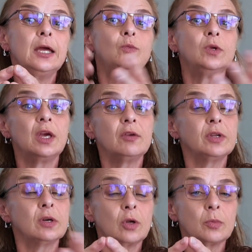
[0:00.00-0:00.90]
And we
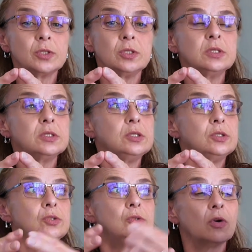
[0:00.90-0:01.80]
have now an
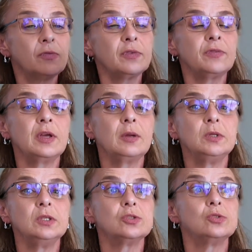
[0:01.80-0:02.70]
opportunity to offer
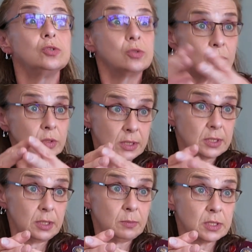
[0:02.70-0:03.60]
families to store
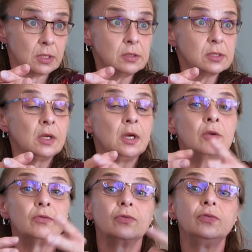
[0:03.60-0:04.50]
these stem cells
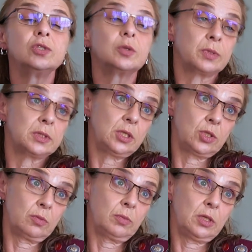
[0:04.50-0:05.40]
for future
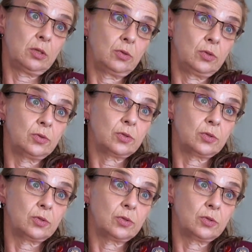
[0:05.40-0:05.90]
potential medical